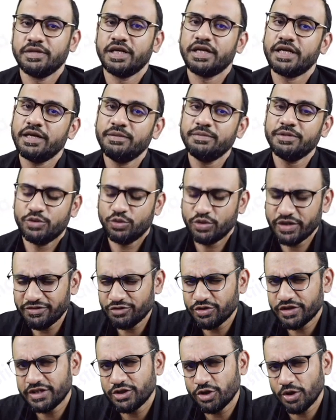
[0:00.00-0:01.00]
Tell me, you don't have
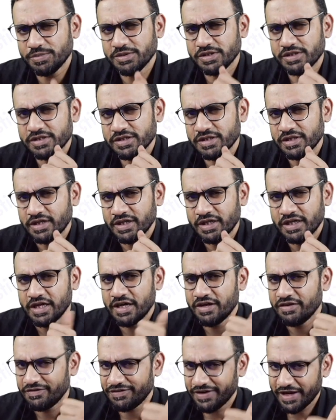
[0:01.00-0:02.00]
to read the options.
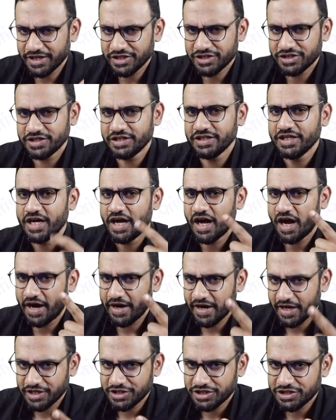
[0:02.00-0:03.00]
Flexion,
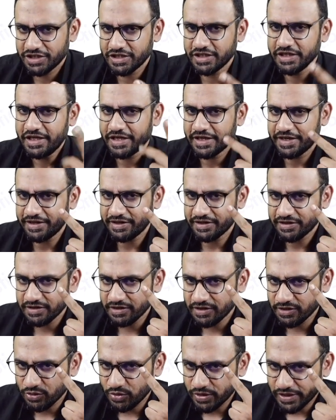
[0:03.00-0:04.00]
adduction,
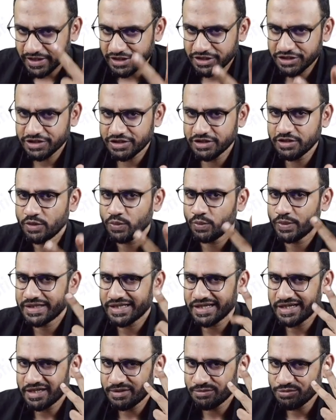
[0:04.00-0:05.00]
internal rotation with
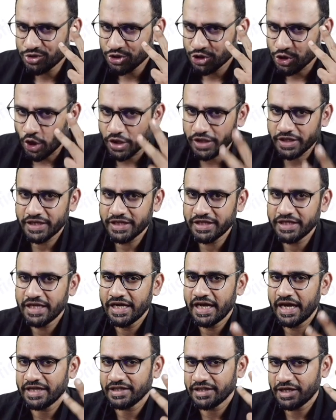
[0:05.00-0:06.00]
limb shortening,
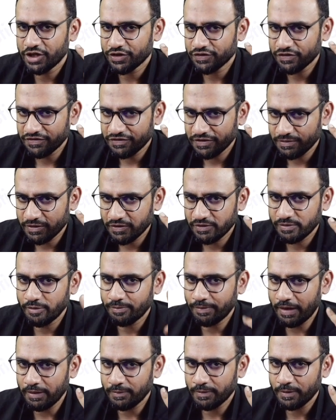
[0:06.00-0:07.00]
and the head of the femur will be
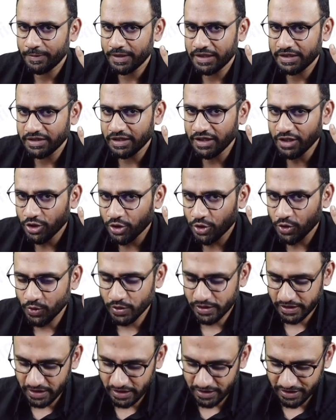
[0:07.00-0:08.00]
palpable in the
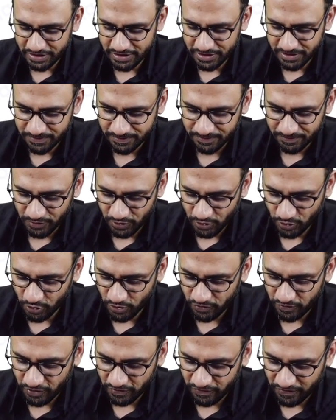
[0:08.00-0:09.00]
gluteal region. So
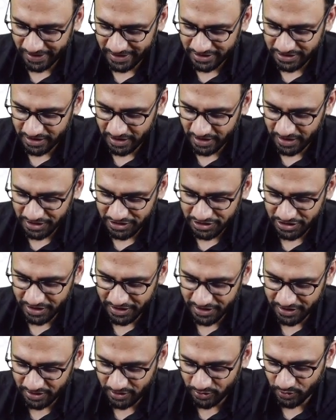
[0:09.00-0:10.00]
look for flexion, adduction,
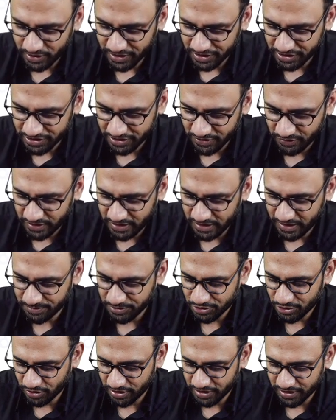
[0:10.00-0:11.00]
internal rotation with limb
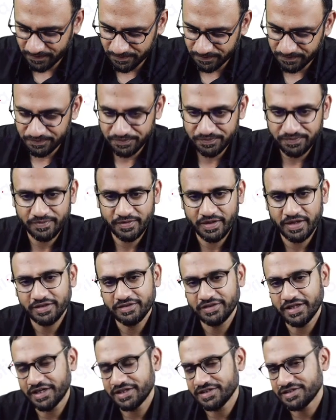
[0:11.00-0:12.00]
shortening.
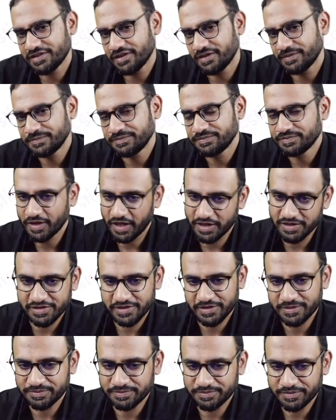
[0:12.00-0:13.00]
That is the
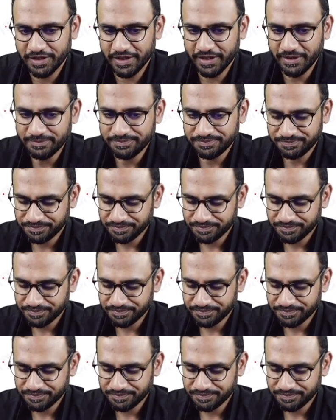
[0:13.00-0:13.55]
answer. Okay.